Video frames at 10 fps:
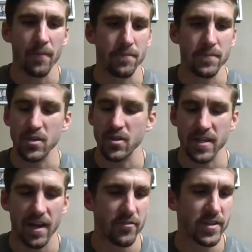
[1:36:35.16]
You can
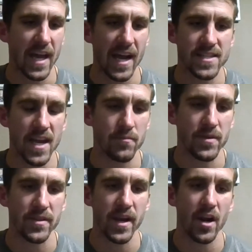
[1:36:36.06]
definitely contact
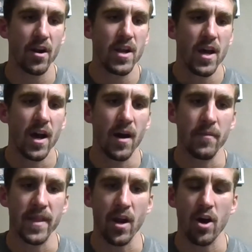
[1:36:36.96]
me there.
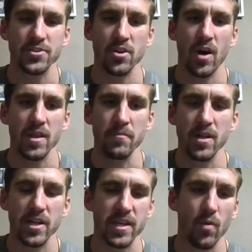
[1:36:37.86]
And then also on the
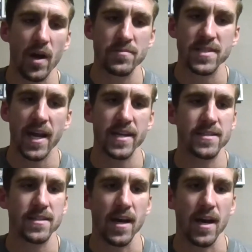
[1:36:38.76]
MILLIKIN website,
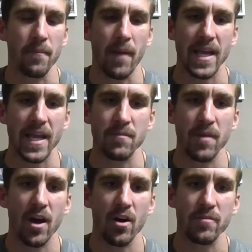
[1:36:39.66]
my
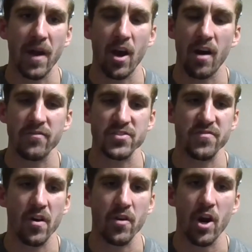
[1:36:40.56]
email and my office
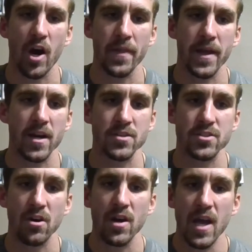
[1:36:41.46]
phone are on there.
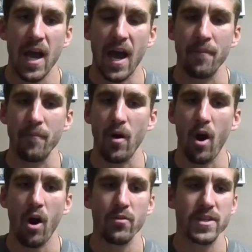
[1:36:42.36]
So I'm
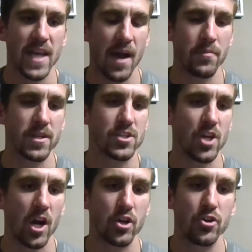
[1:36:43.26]
always happy to
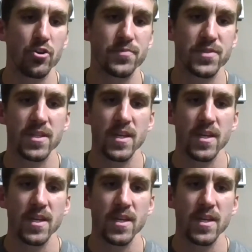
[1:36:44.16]
talk hoops.